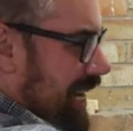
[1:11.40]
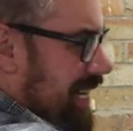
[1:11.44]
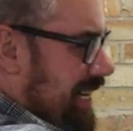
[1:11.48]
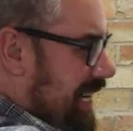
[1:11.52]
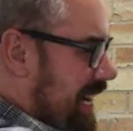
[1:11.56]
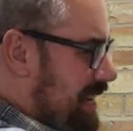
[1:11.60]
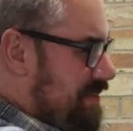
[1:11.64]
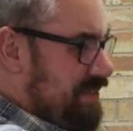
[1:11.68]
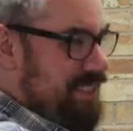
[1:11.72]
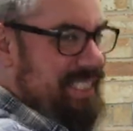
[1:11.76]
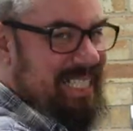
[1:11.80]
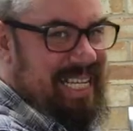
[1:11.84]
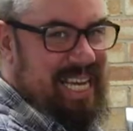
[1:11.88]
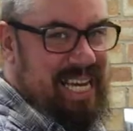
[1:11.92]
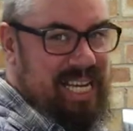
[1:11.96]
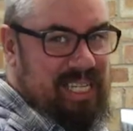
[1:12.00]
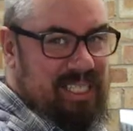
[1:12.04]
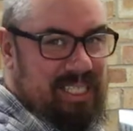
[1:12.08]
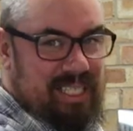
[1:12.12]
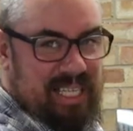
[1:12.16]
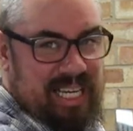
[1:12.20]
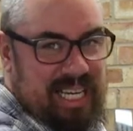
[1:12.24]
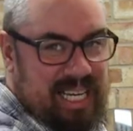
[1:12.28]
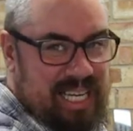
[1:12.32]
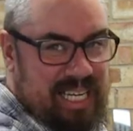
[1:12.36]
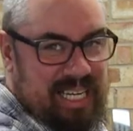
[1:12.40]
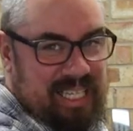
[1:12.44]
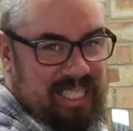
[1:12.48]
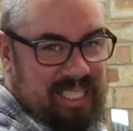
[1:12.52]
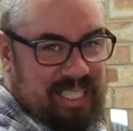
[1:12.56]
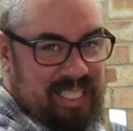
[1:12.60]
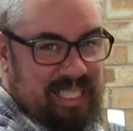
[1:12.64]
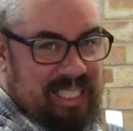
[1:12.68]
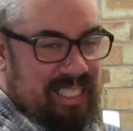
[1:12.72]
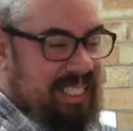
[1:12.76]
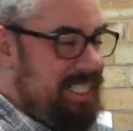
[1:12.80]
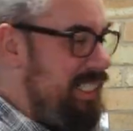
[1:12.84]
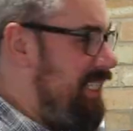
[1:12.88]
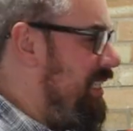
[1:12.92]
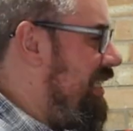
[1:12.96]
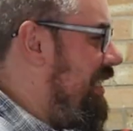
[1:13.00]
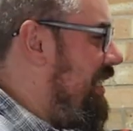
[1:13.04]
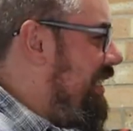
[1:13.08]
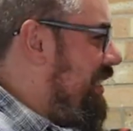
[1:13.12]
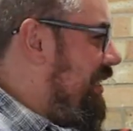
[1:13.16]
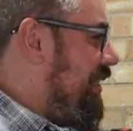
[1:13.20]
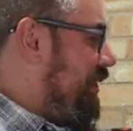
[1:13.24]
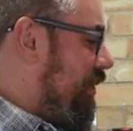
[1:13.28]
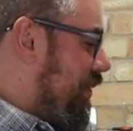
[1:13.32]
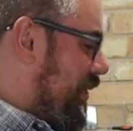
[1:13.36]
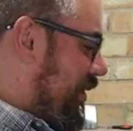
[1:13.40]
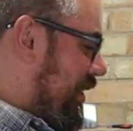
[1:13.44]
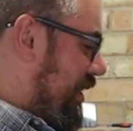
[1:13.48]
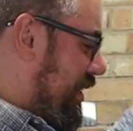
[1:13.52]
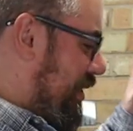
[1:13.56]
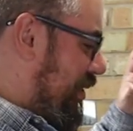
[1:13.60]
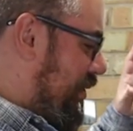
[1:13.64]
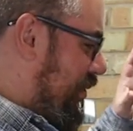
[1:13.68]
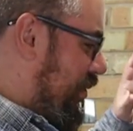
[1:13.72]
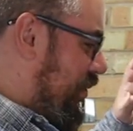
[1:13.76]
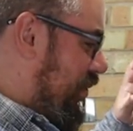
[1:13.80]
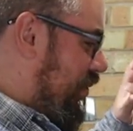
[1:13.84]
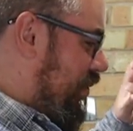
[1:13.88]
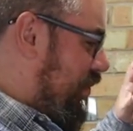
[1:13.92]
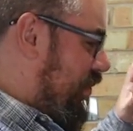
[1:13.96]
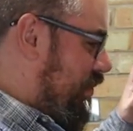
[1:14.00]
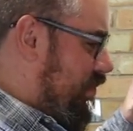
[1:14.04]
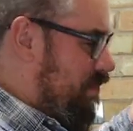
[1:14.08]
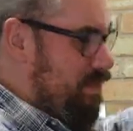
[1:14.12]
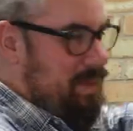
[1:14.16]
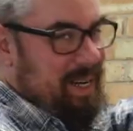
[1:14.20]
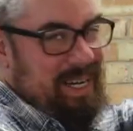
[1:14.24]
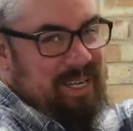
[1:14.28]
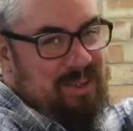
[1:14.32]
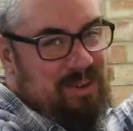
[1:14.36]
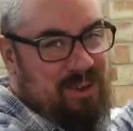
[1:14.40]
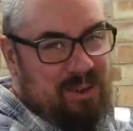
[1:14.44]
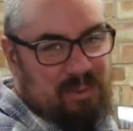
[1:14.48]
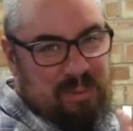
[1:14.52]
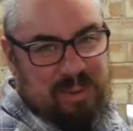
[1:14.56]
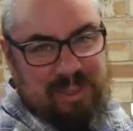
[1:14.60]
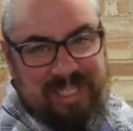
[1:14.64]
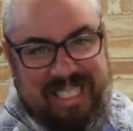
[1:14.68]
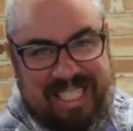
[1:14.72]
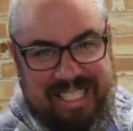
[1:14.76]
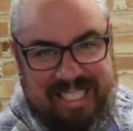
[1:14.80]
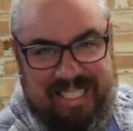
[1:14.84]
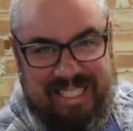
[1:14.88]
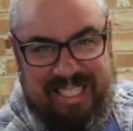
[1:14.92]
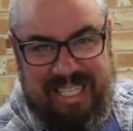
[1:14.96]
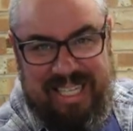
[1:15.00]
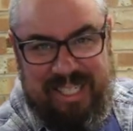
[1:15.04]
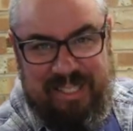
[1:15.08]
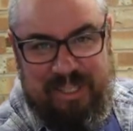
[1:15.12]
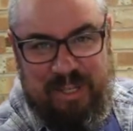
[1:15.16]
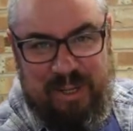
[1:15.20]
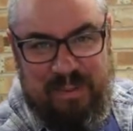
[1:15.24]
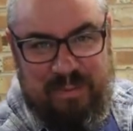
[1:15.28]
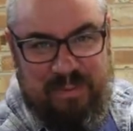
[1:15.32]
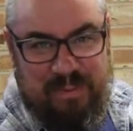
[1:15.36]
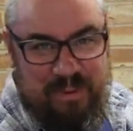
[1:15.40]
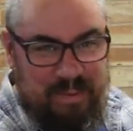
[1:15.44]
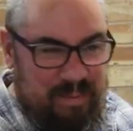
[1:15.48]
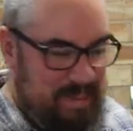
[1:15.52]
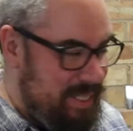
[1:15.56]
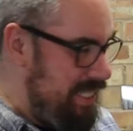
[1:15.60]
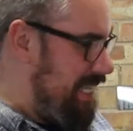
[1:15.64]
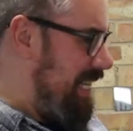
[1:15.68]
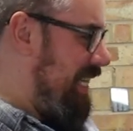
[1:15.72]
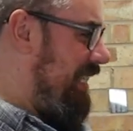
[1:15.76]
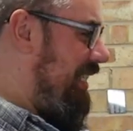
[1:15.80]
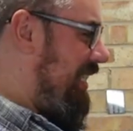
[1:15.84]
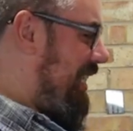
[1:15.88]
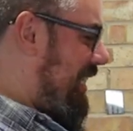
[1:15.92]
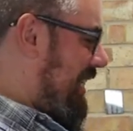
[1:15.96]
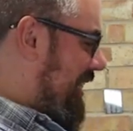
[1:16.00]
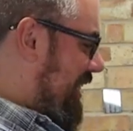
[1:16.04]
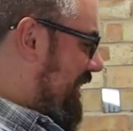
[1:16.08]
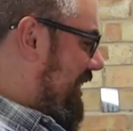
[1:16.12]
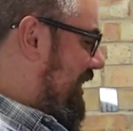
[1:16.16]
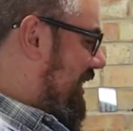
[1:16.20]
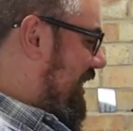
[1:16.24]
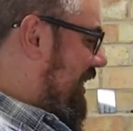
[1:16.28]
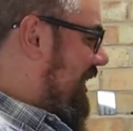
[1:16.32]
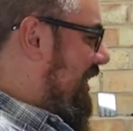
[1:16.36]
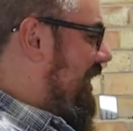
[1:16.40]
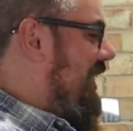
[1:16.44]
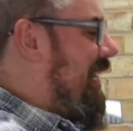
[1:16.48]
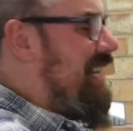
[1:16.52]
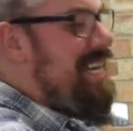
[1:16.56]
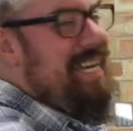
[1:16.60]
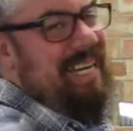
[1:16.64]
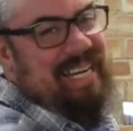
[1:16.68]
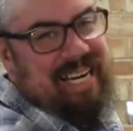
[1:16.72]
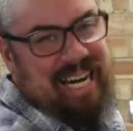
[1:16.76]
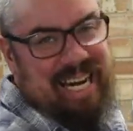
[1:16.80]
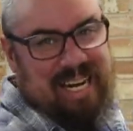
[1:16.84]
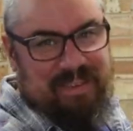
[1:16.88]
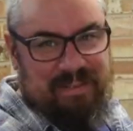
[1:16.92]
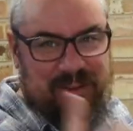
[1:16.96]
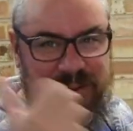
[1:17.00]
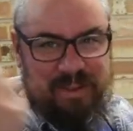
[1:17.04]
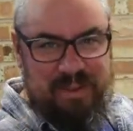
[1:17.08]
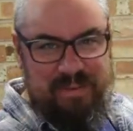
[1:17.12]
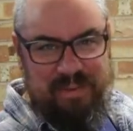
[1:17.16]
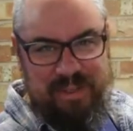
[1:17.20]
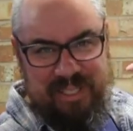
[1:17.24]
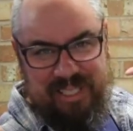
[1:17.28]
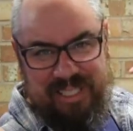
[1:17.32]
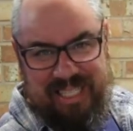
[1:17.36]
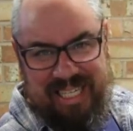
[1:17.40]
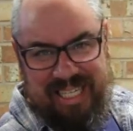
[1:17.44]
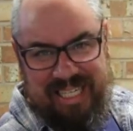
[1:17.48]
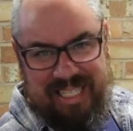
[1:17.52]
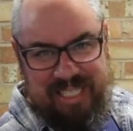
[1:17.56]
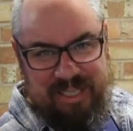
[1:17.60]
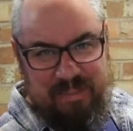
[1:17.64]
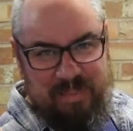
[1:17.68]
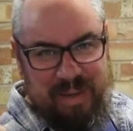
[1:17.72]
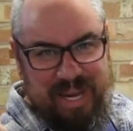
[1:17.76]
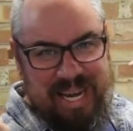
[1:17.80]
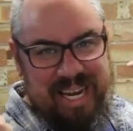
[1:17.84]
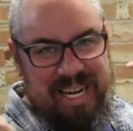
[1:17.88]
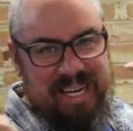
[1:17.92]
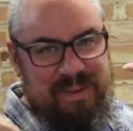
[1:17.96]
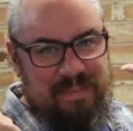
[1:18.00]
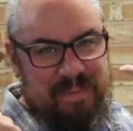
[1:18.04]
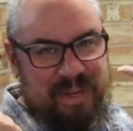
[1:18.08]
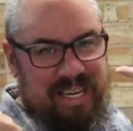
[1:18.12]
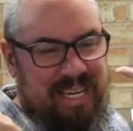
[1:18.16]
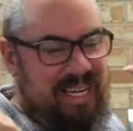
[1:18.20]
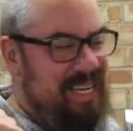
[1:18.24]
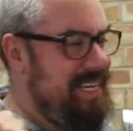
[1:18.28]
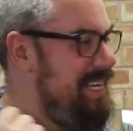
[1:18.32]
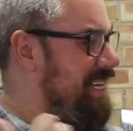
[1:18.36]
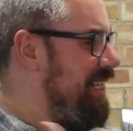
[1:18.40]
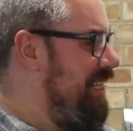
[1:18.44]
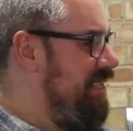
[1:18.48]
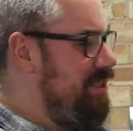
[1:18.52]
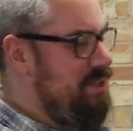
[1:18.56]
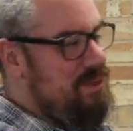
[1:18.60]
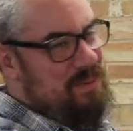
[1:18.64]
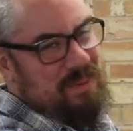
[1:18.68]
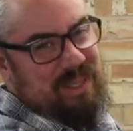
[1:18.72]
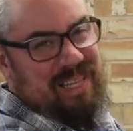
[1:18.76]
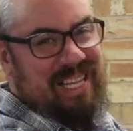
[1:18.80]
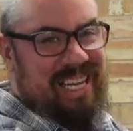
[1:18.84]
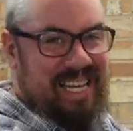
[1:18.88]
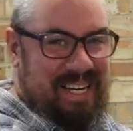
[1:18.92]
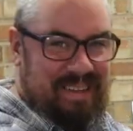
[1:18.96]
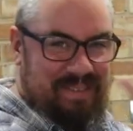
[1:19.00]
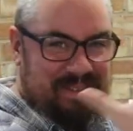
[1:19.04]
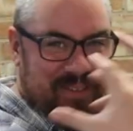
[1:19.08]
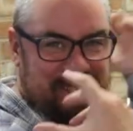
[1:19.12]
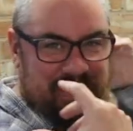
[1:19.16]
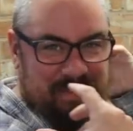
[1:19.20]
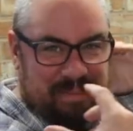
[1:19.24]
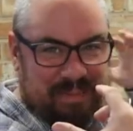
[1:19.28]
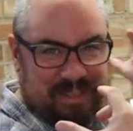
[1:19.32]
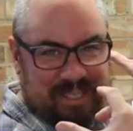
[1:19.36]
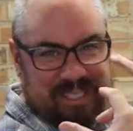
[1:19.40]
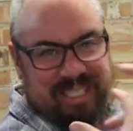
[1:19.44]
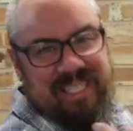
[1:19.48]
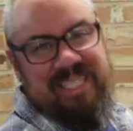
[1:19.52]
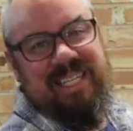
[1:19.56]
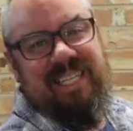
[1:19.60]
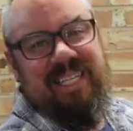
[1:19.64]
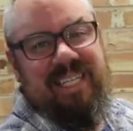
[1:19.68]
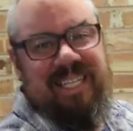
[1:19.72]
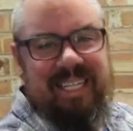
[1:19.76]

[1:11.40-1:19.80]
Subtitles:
and have a desk here, so I can do my normal day-to-day job from the desk here and have all the fish tanks behind me. I can do my live streams,